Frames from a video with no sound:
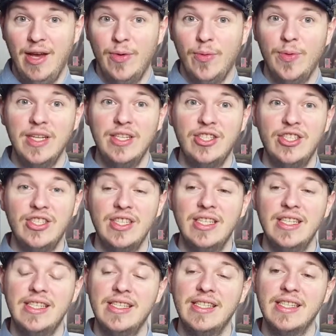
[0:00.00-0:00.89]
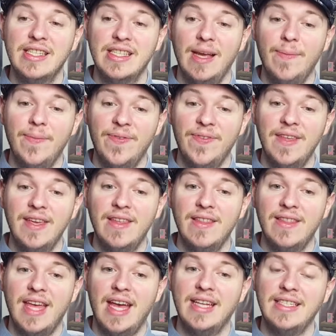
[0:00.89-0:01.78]
which is
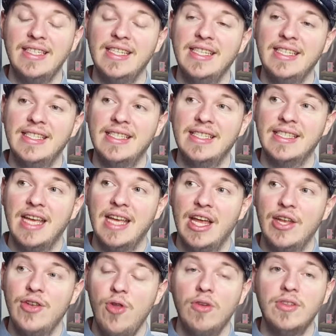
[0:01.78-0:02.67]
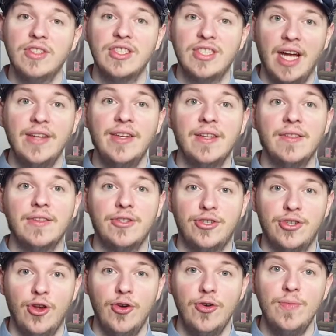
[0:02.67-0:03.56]
something that is not done in the
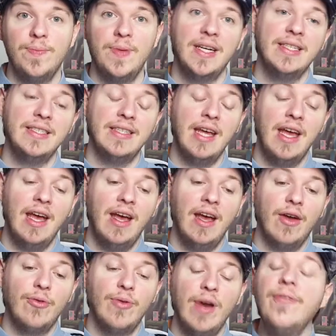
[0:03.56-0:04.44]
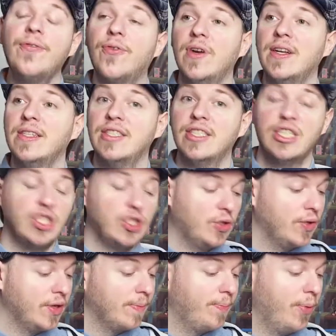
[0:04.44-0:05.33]
show, but references
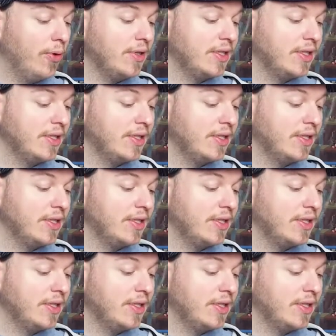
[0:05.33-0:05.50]
to the book